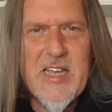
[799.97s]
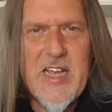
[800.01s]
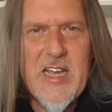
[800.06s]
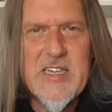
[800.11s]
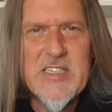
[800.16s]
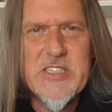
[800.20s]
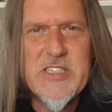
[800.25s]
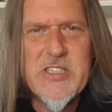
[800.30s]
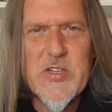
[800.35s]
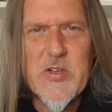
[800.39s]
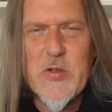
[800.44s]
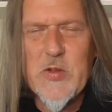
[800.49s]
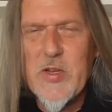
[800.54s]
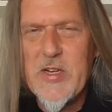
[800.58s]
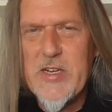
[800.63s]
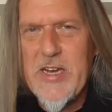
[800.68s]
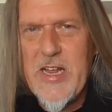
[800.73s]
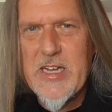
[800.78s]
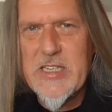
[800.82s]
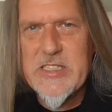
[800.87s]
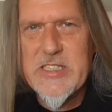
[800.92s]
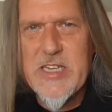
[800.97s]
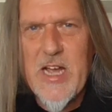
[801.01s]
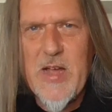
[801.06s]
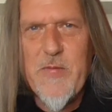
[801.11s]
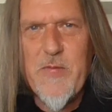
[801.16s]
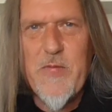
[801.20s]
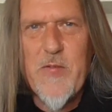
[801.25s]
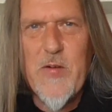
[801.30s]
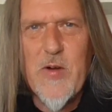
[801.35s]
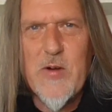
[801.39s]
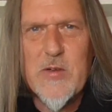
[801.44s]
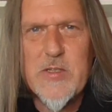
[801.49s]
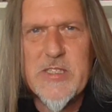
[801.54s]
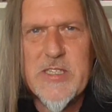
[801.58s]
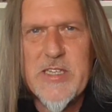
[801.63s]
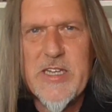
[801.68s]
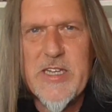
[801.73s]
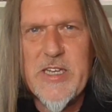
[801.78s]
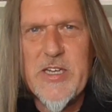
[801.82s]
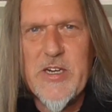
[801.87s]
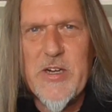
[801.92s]
until next time, folks,
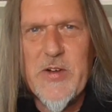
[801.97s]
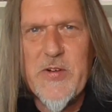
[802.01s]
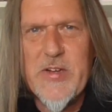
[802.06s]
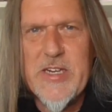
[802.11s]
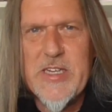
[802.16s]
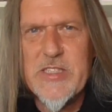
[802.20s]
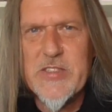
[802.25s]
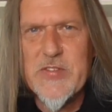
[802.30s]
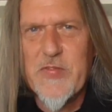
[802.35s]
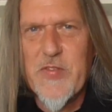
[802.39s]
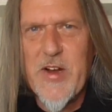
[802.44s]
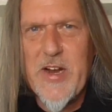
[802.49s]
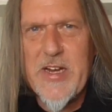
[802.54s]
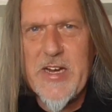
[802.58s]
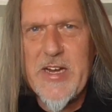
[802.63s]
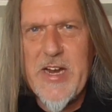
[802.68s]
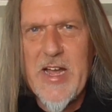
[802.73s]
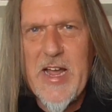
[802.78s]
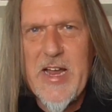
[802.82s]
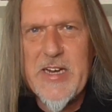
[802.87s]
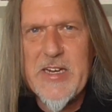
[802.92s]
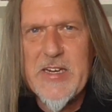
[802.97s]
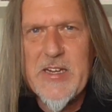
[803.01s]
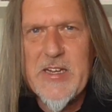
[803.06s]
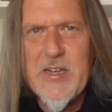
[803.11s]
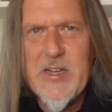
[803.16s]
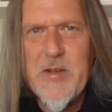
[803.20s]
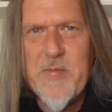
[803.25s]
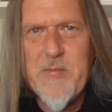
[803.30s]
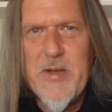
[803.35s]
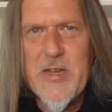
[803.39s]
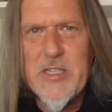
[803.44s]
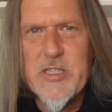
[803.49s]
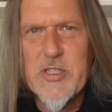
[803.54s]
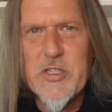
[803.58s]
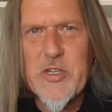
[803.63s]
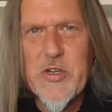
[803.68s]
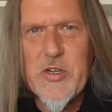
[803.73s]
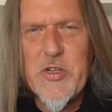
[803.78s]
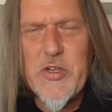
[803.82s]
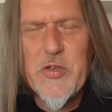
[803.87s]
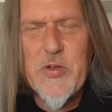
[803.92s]
it is Friday night. Make
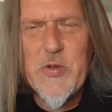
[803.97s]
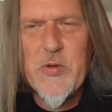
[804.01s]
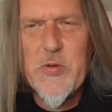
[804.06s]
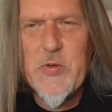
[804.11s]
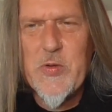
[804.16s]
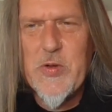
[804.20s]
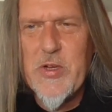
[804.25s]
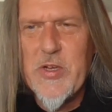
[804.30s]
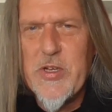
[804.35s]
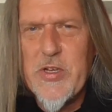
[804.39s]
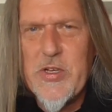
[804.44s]
sure you